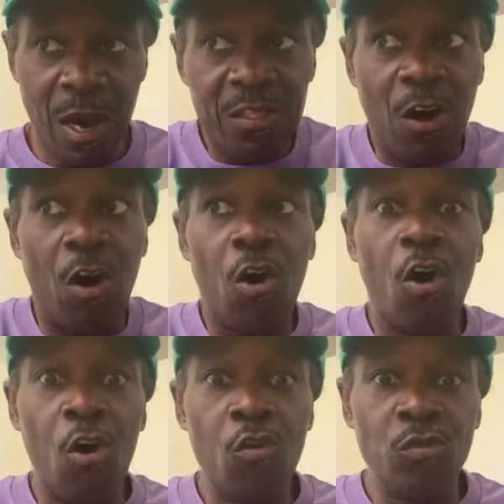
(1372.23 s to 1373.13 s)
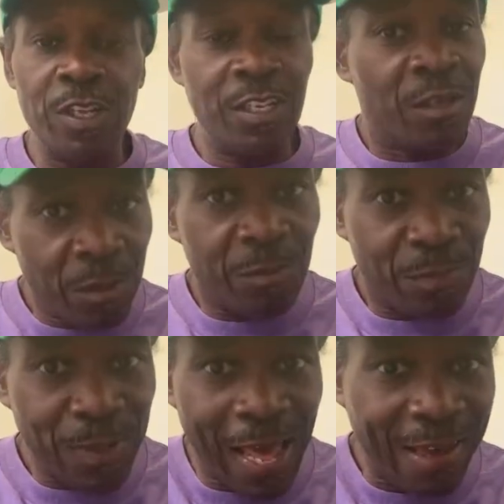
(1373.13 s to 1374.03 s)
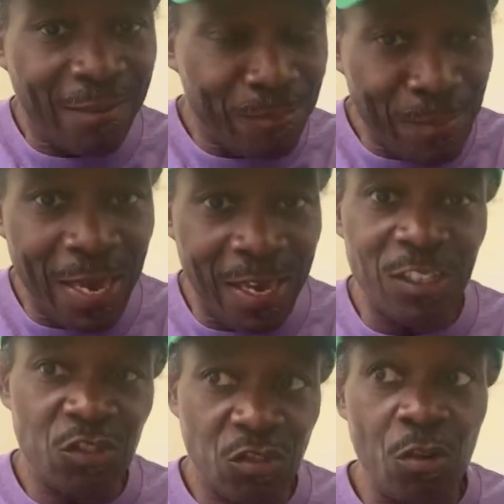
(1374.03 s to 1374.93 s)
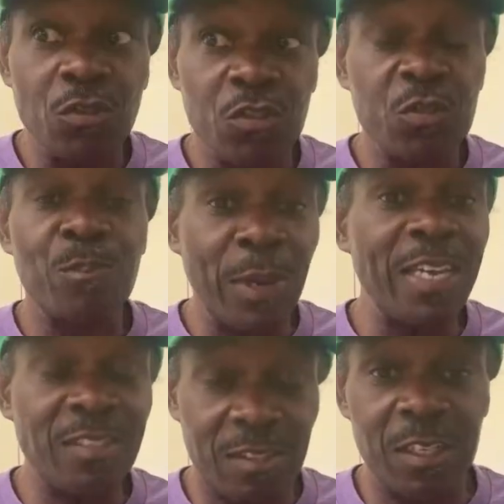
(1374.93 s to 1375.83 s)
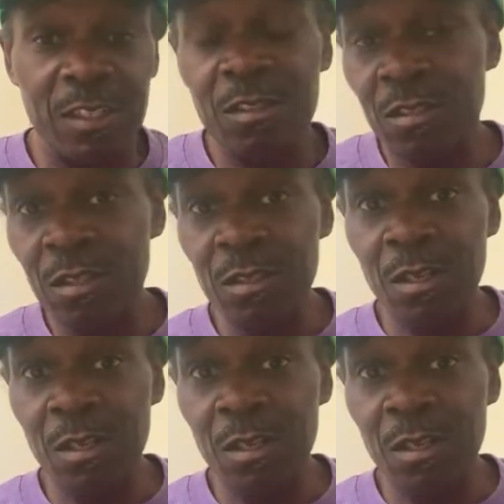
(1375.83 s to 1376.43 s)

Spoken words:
The only black man in certain spaces,